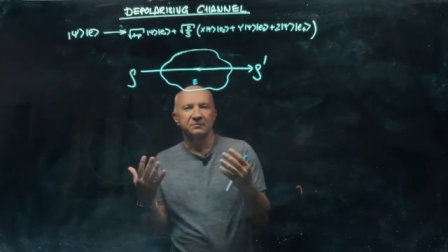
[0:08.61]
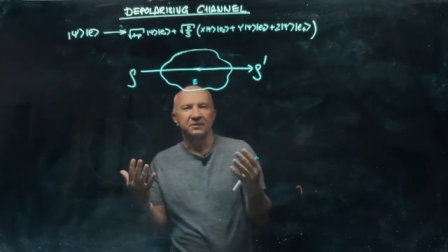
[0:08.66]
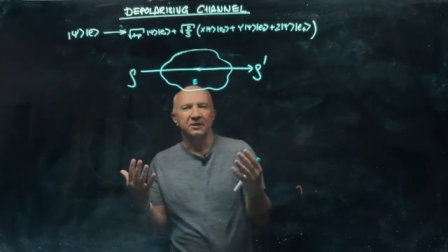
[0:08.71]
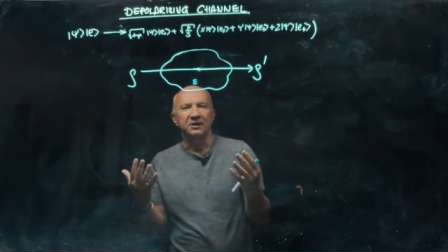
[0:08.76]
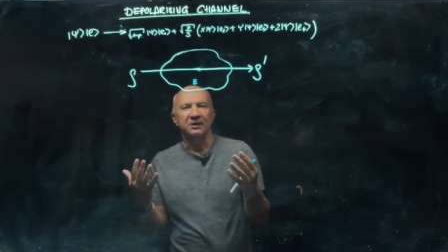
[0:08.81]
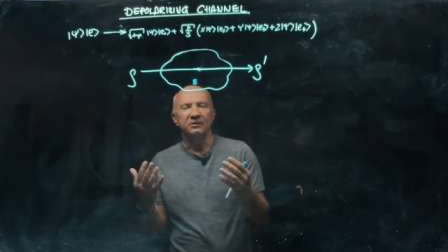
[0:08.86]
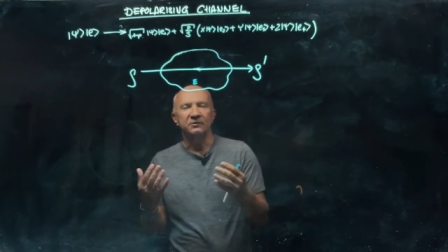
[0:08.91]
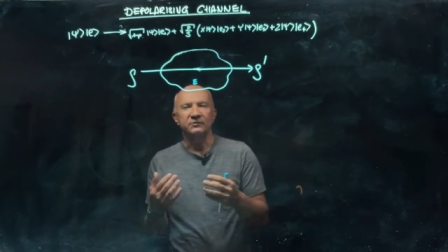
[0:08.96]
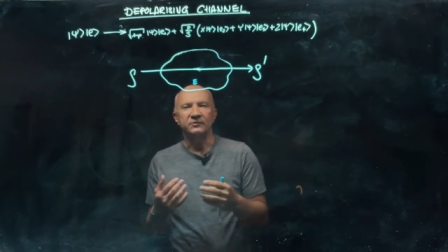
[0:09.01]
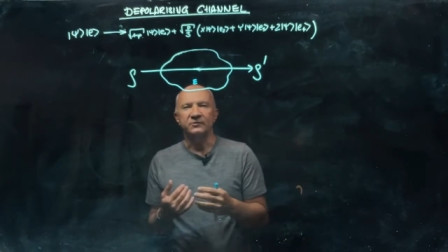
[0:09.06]

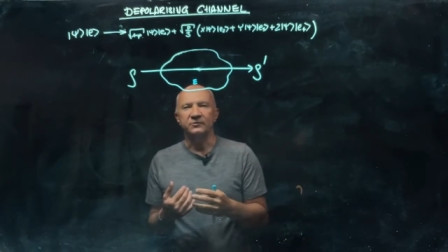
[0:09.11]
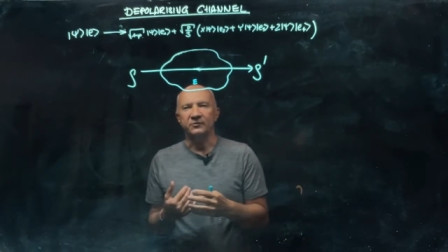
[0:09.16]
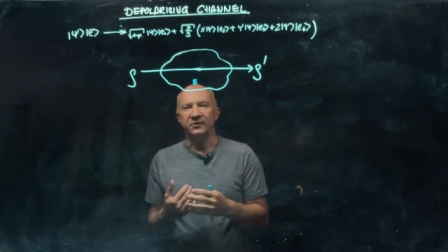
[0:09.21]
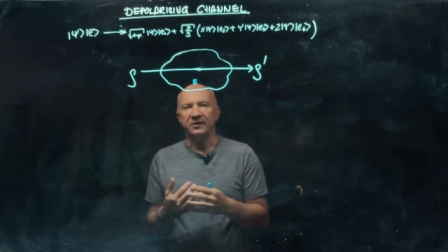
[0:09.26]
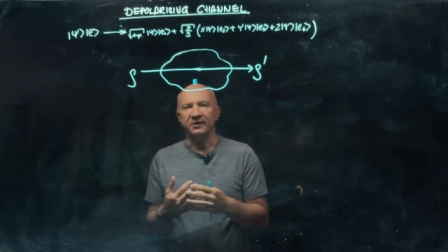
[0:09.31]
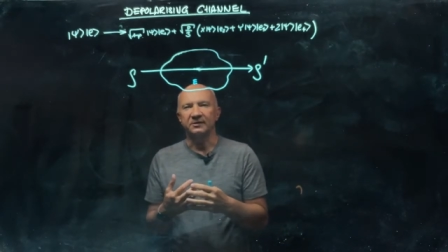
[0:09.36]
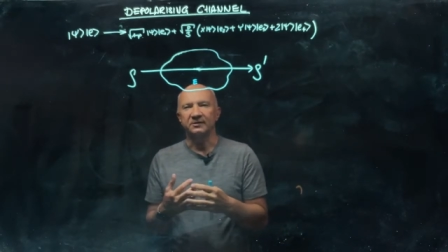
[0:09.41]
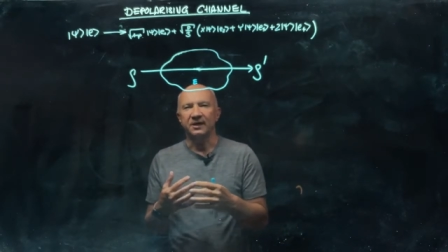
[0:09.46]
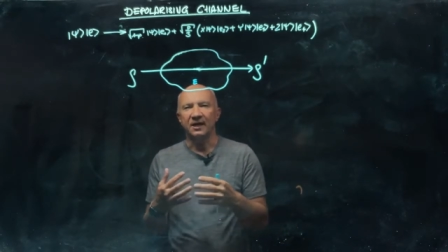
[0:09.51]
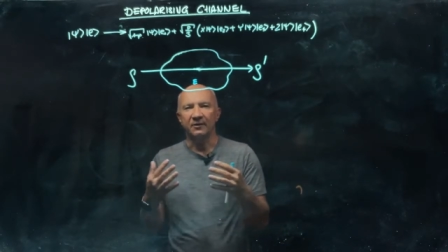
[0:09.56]

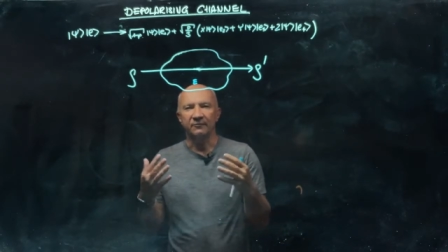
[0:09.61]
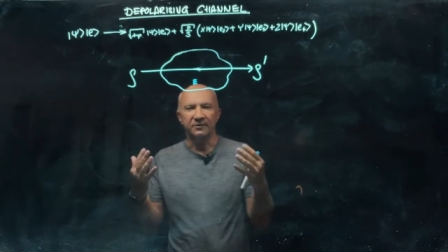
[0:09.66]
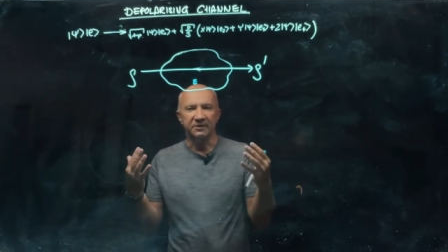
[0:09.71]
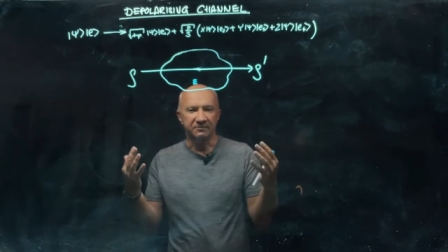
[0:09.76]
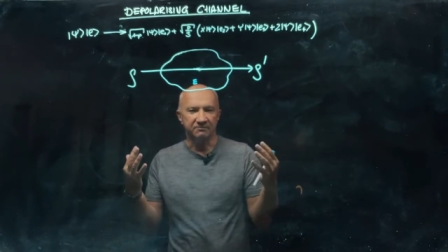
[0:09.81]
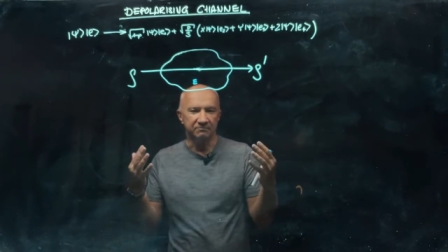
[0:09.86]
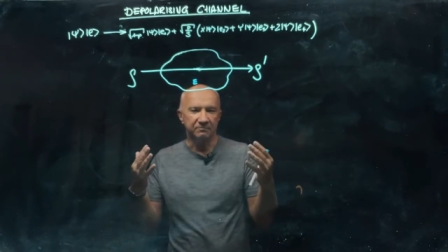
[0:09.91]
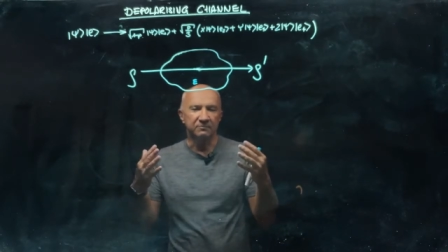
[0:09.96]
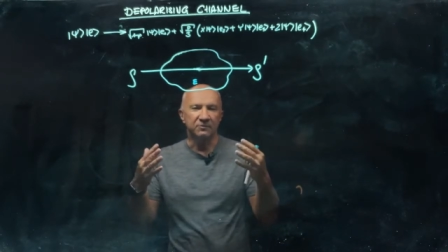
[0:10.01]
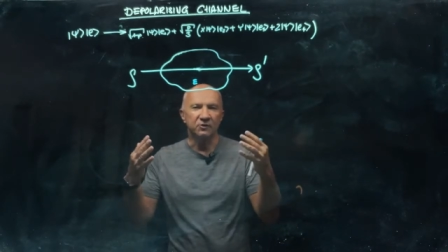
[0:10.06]
illustrate our
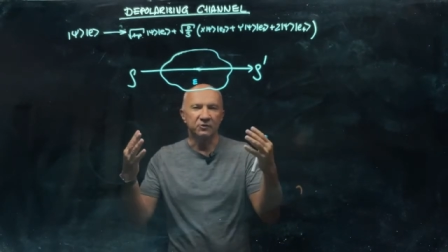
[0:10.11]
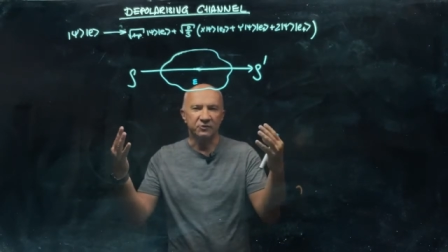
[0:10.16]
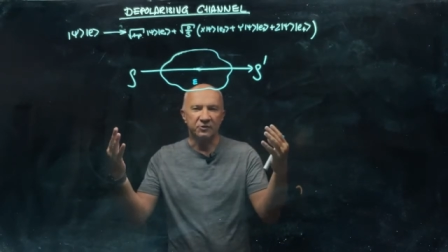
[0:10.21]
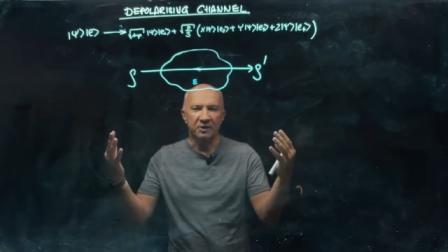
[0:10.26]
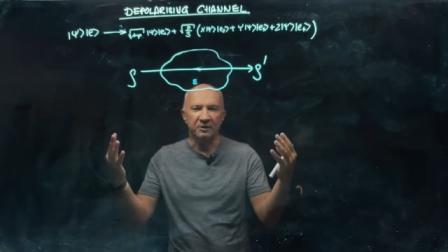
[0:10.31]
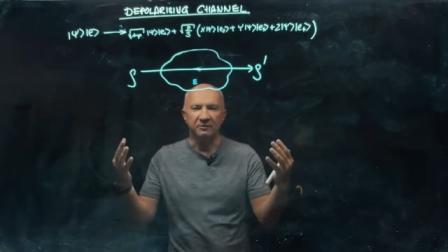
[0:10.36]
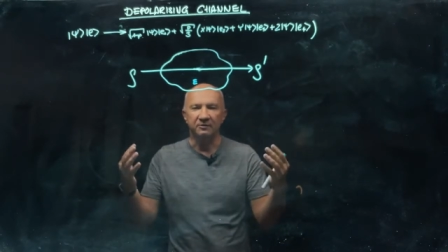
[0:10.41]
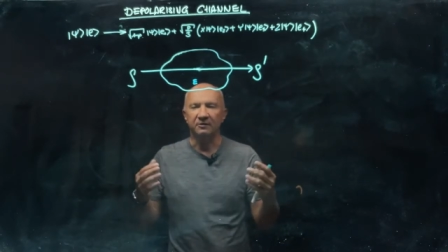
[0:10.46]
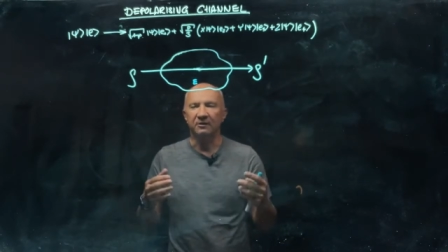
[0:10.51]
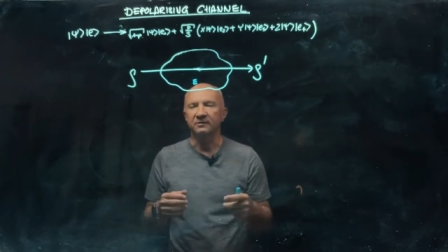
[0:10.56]
more
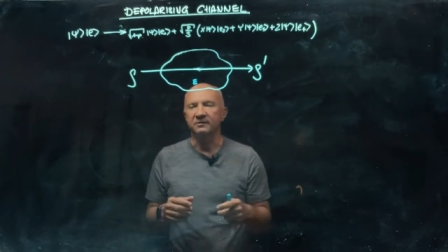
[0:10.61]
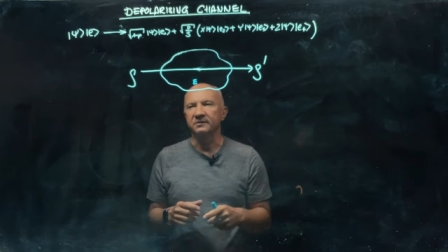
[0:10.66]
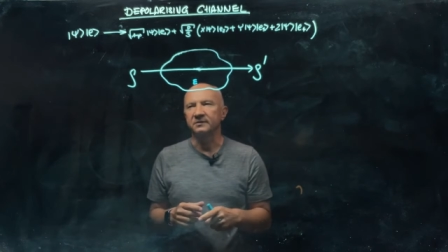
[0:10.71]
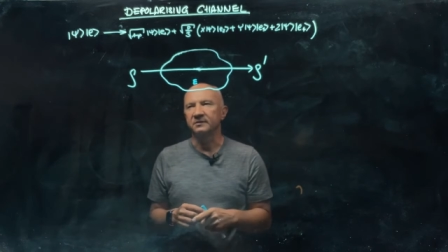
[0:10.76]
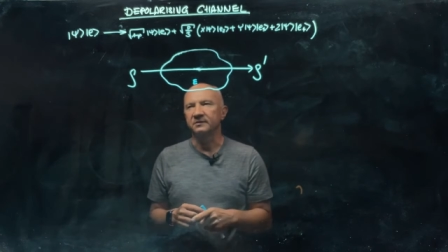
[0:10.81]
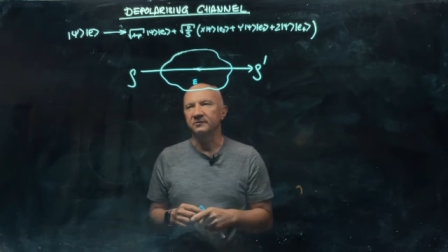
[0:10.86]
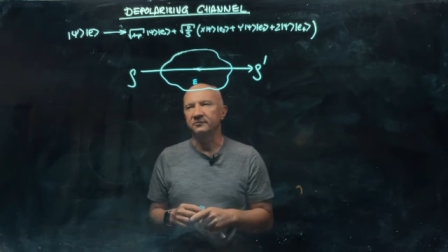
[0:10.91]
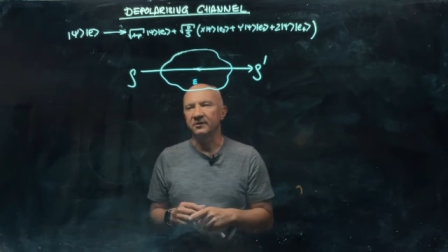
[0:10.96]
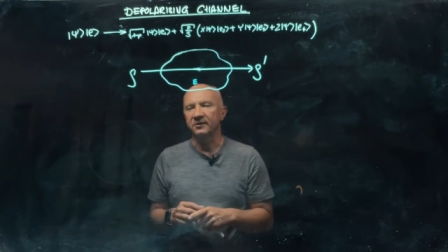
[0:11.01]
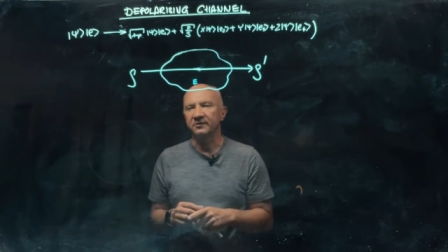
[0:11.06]
general
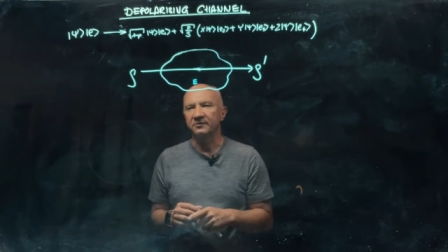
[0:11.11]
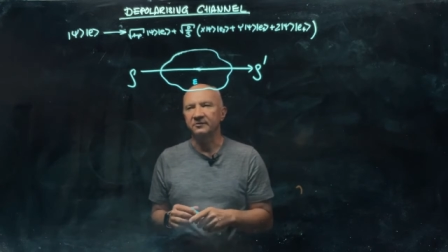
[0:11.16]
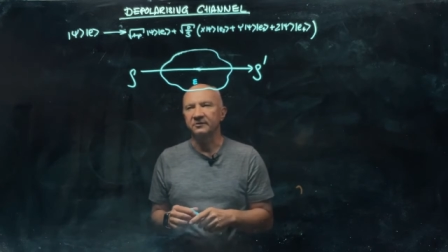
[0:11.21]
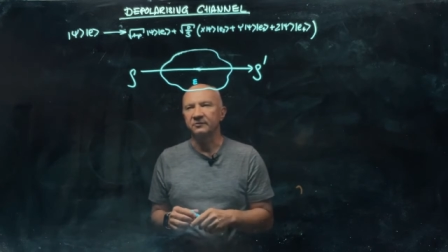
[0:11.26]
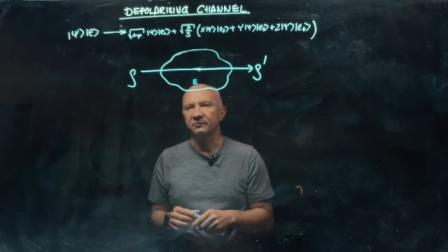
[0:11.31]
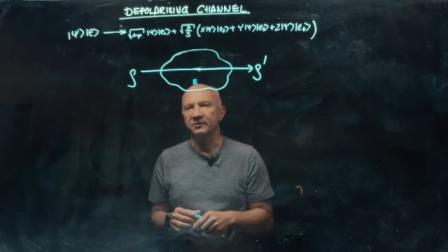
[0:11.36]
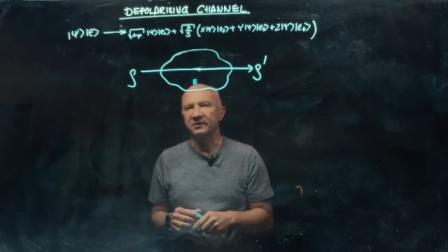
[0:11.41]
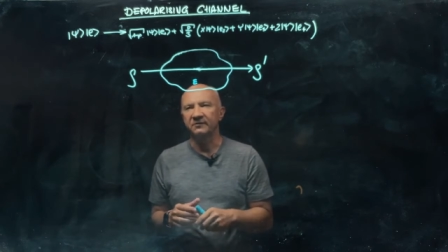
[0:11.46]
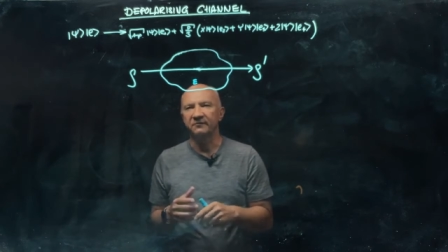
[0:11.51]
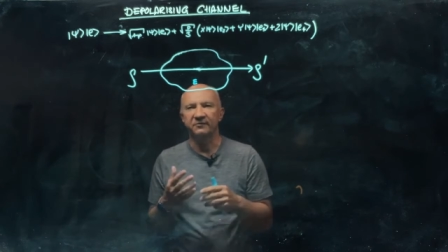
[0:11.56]
considerations
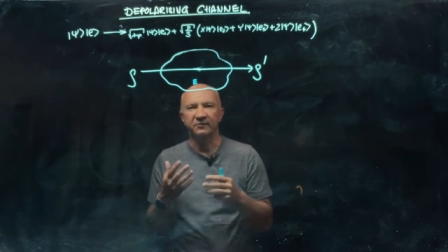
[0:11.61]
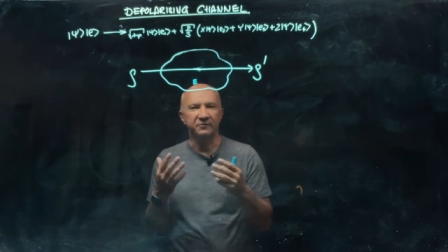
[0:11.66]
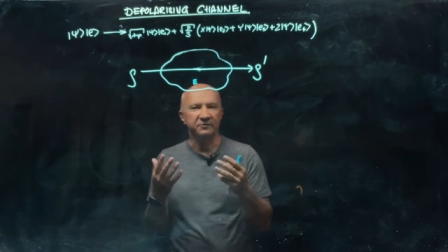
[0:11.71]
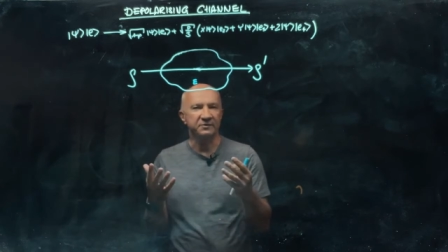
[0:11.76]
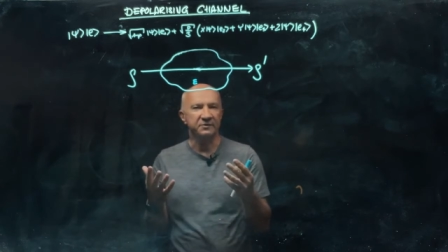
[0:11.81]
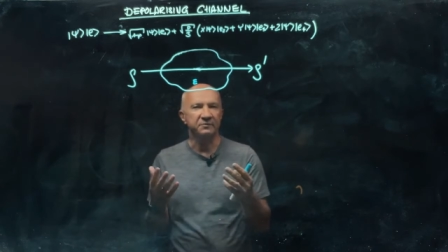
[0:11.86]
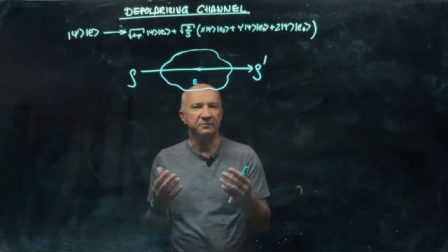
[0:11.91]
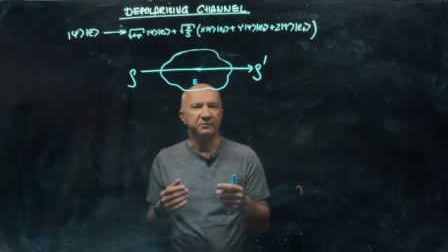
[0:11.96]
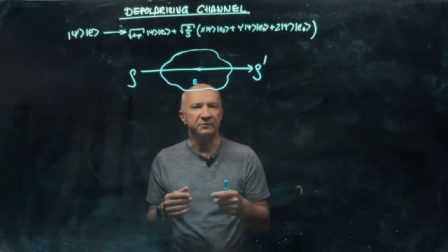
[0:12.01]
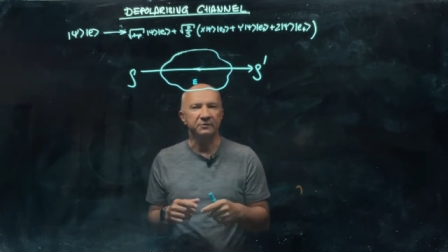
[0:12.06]
with a very
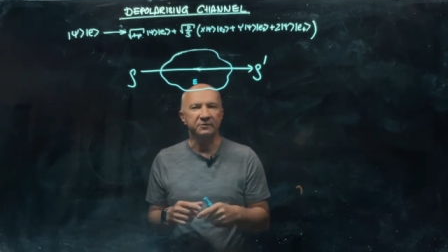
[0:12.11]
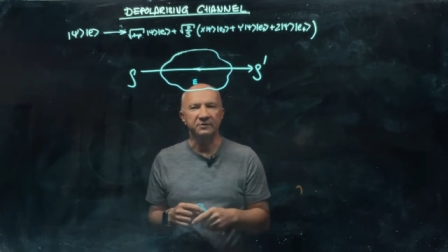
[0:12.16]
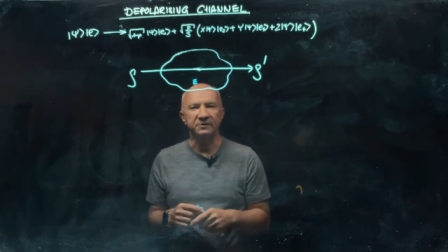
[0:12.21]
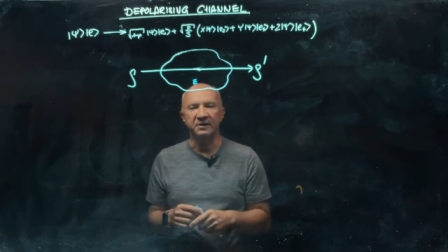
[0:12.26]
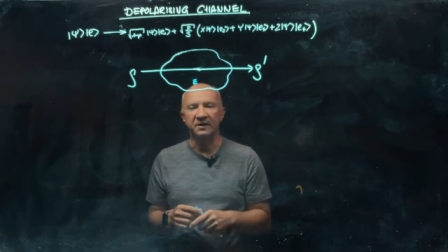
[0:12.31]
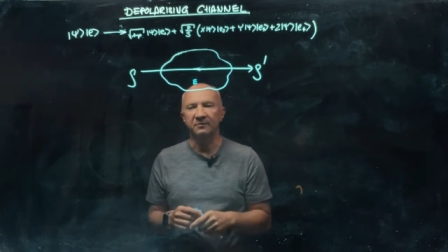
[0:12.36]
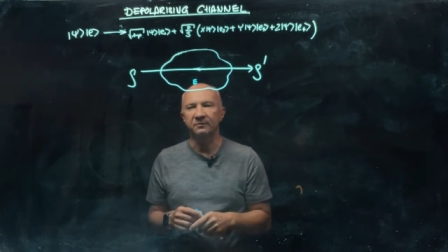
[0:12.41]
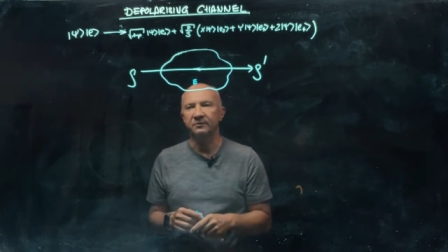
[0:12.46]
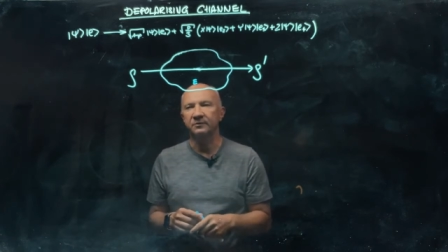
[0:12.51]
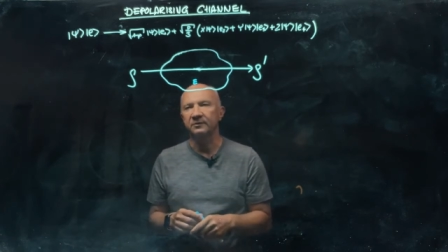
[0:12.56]
simple
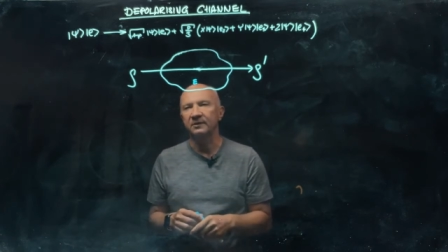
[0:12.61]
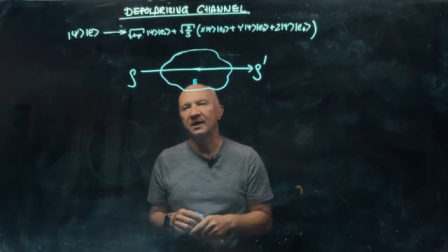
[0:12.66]
example.